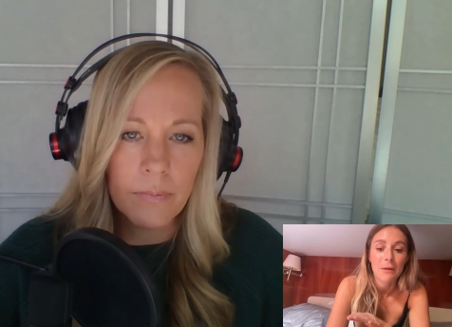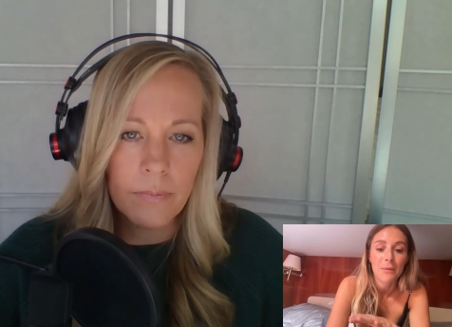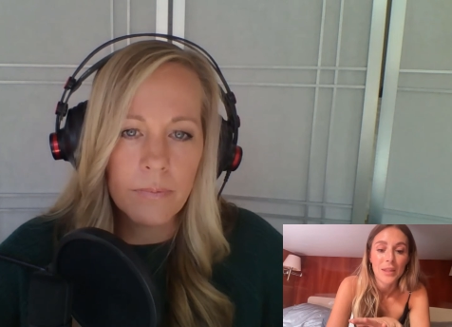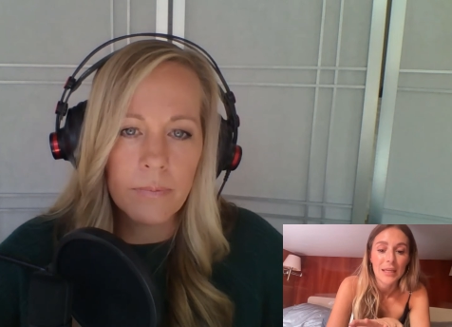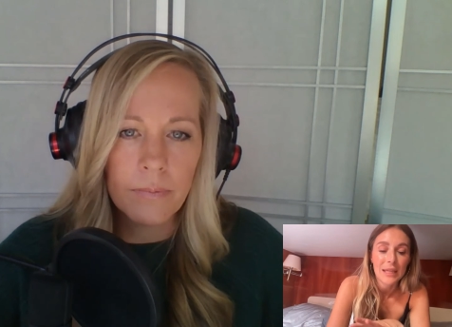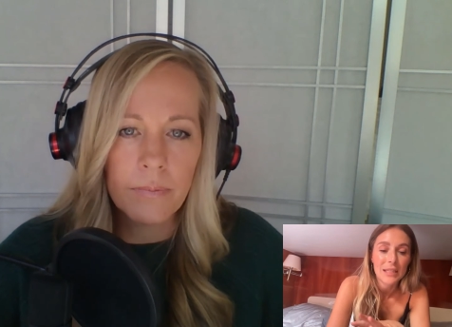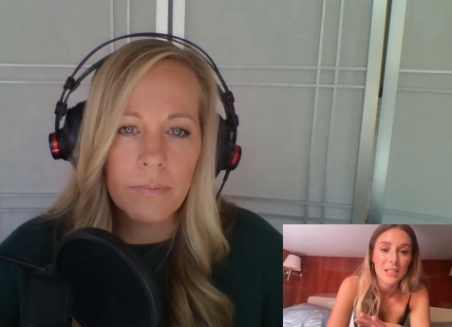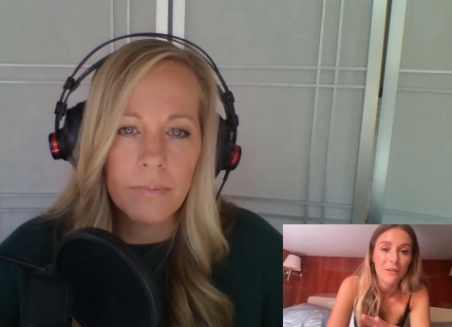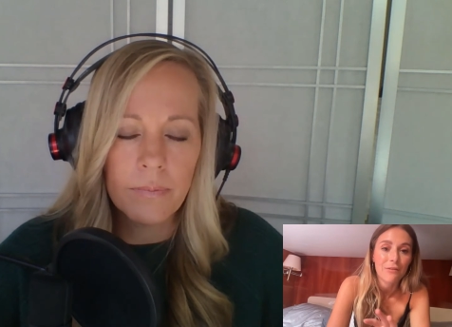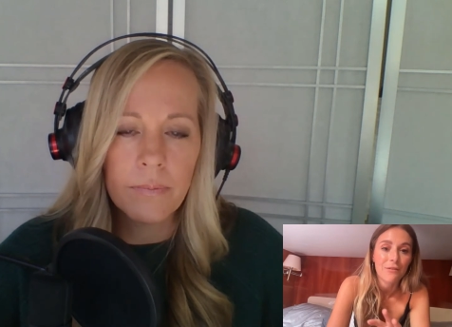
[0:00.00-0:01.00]
Speaker 1: I want the kids
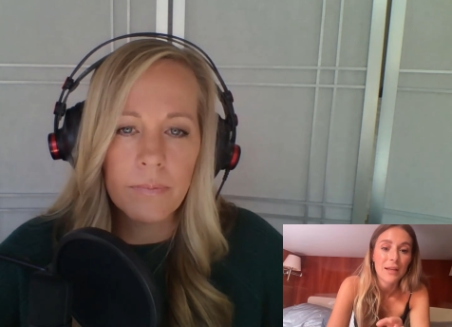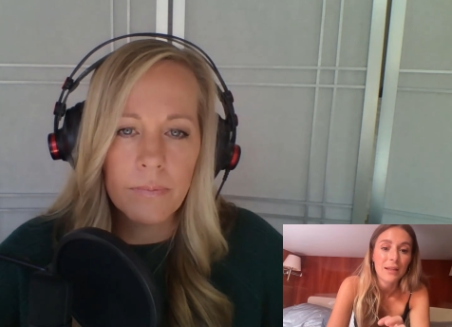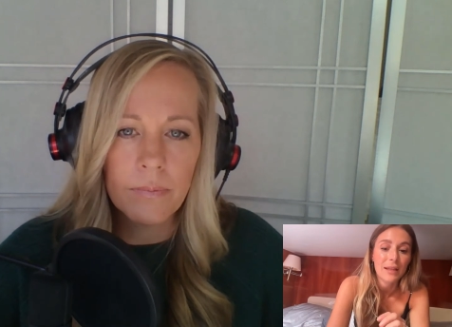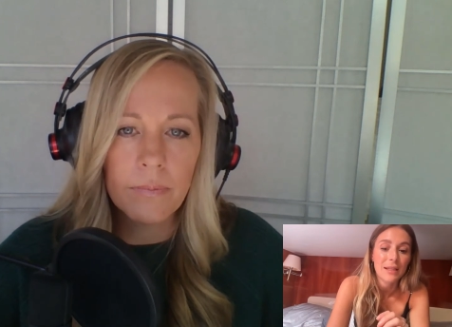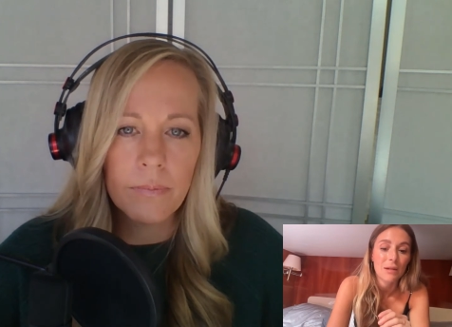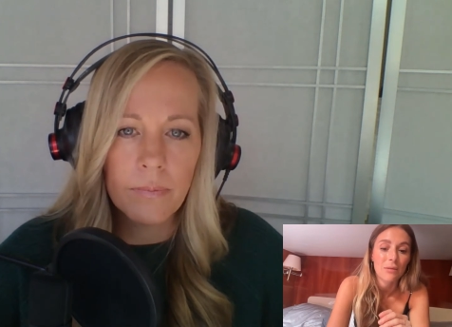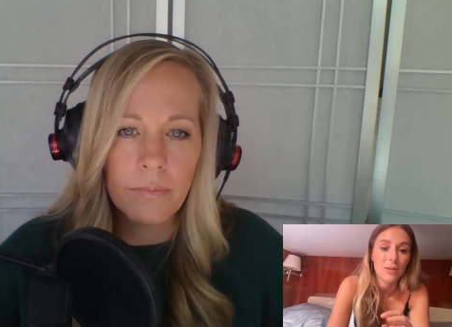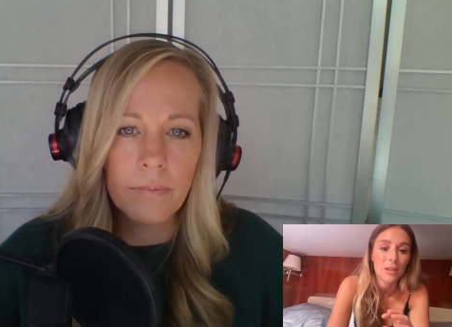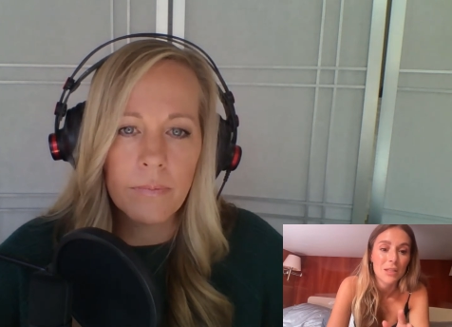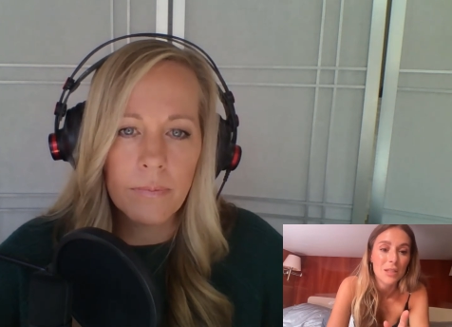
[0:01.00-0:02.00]
to feel it. I want
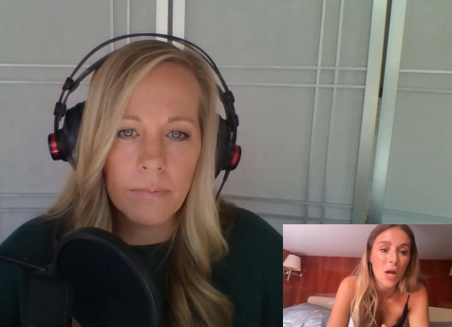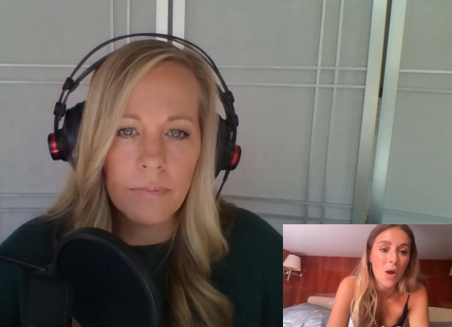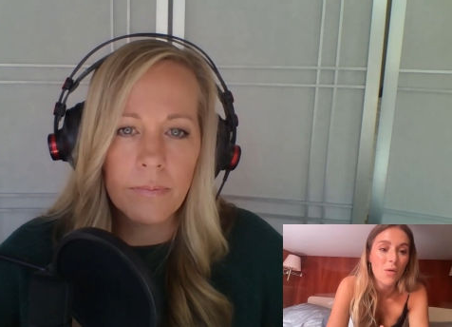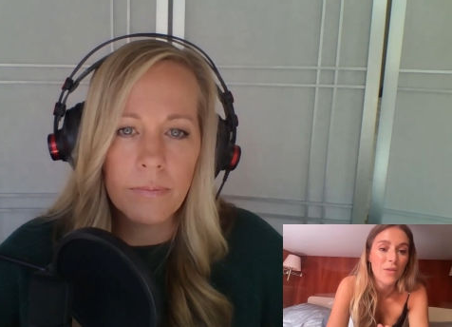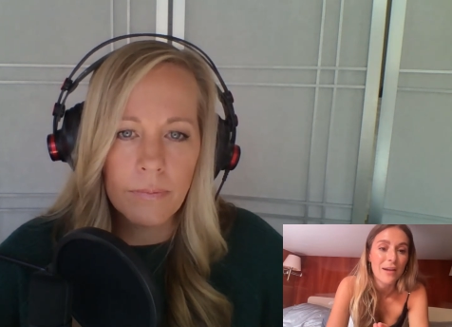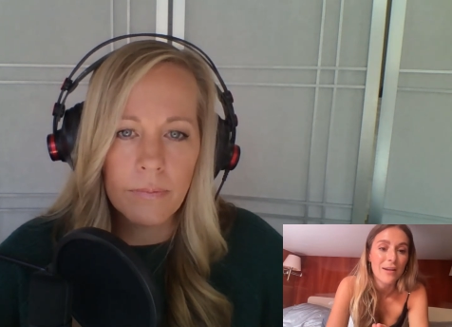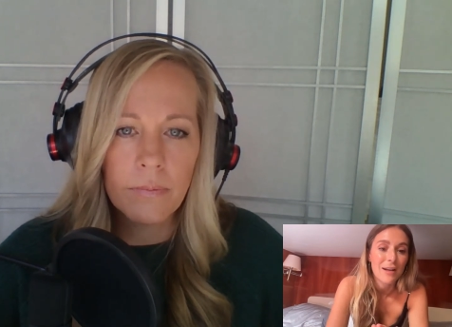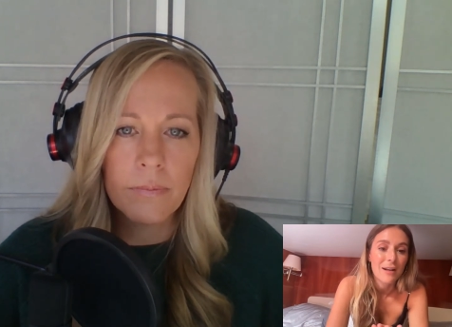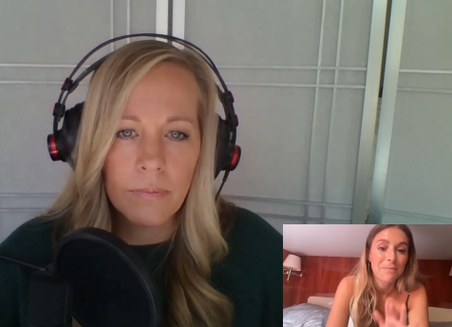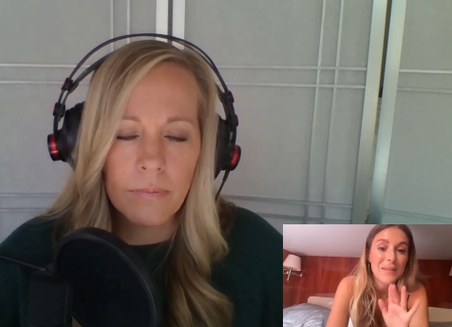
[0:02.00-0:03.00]
them to know that
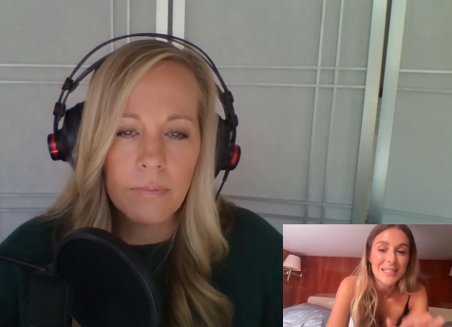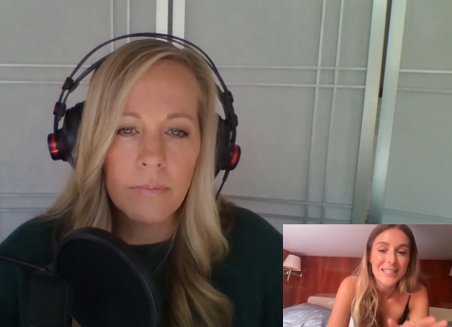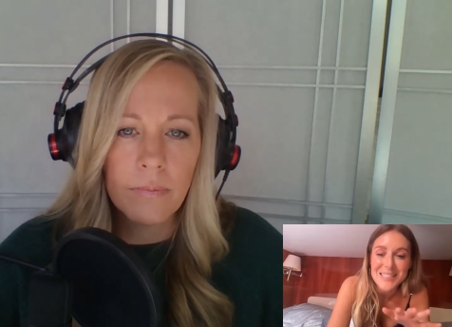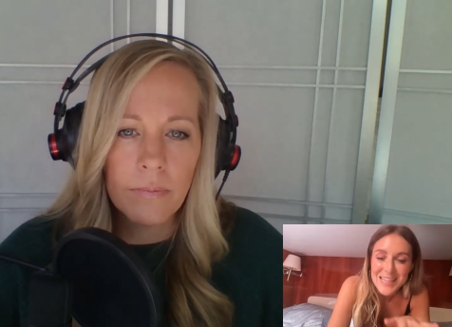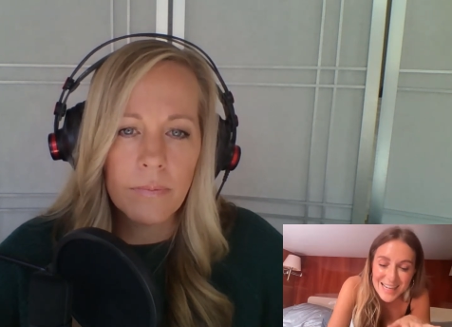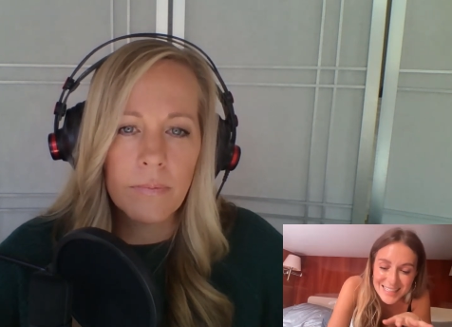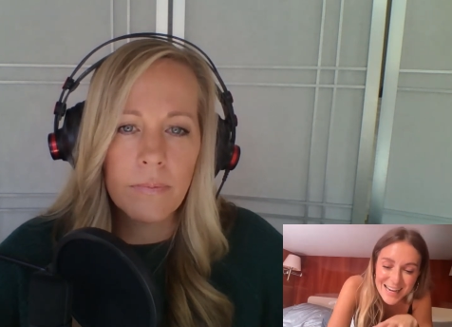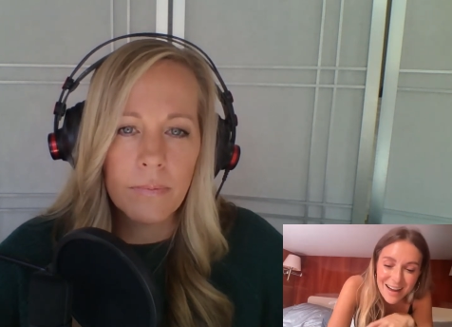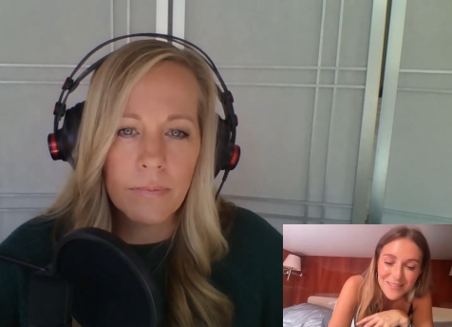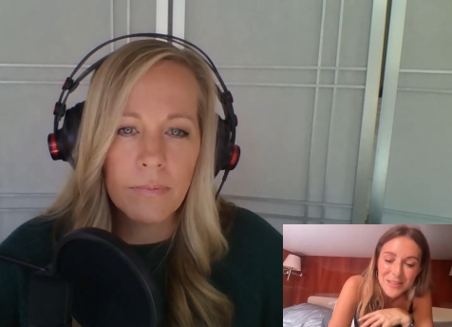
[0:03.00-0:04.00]
this is stand
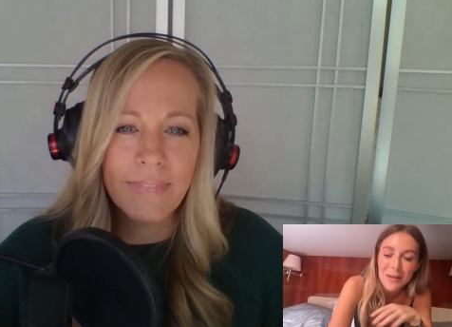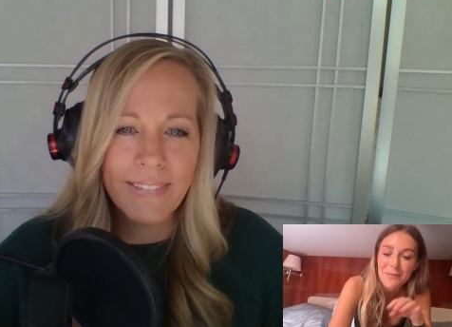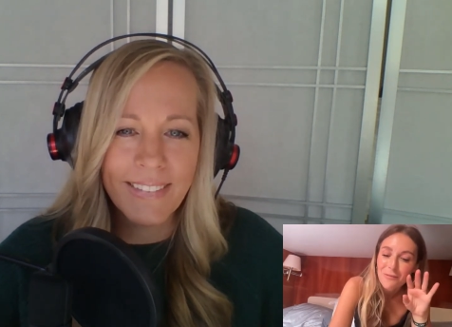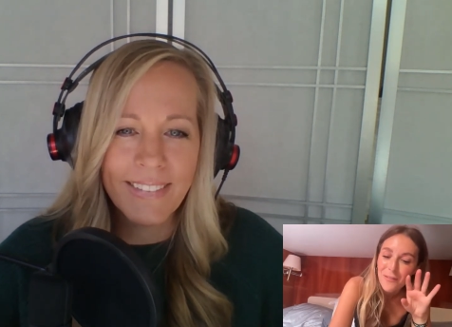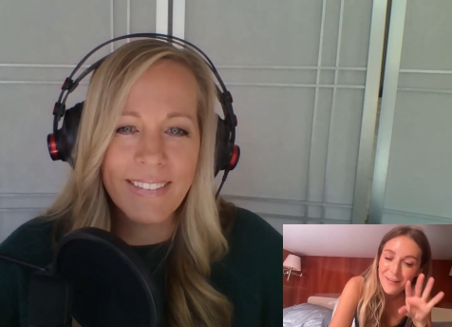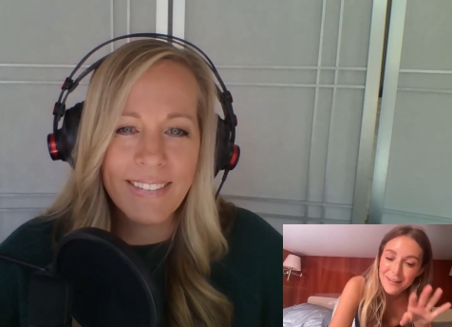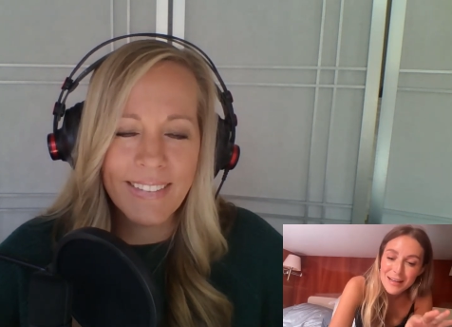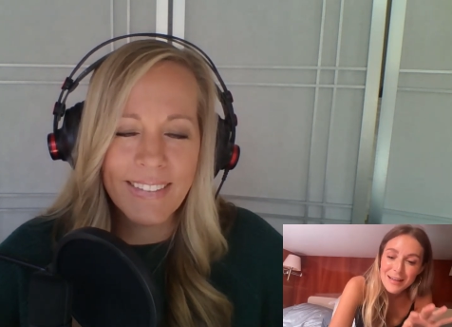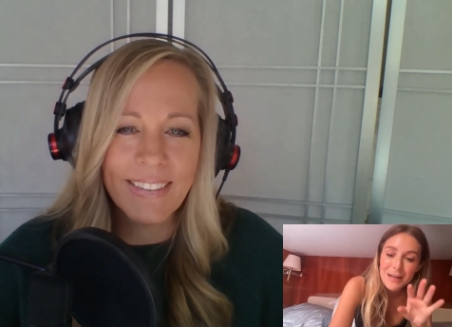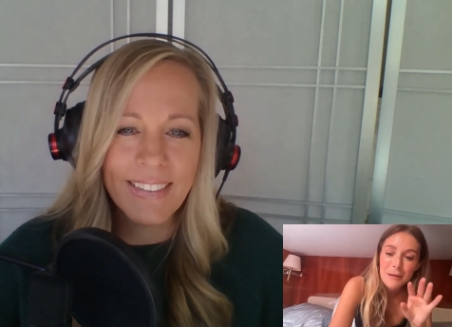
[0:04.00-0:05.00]
out. So he was
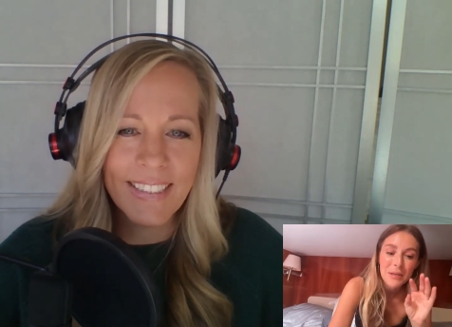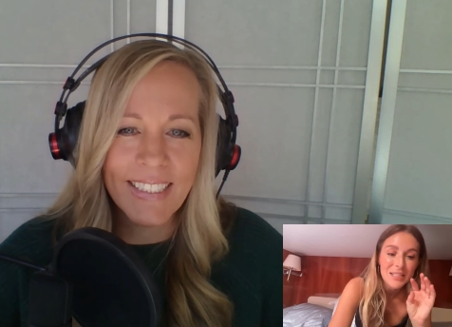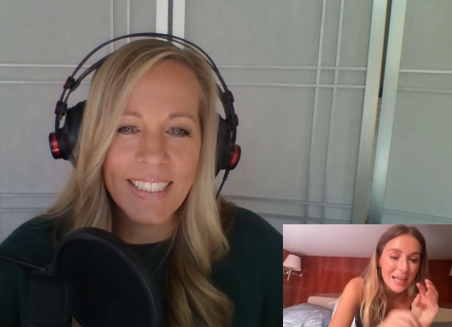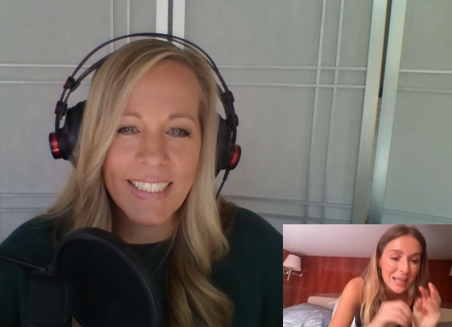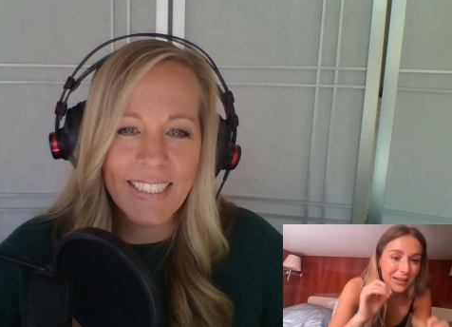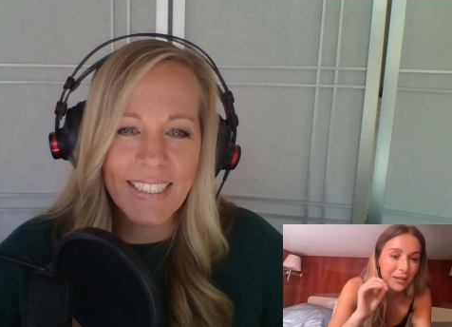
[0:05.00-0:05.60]
very particular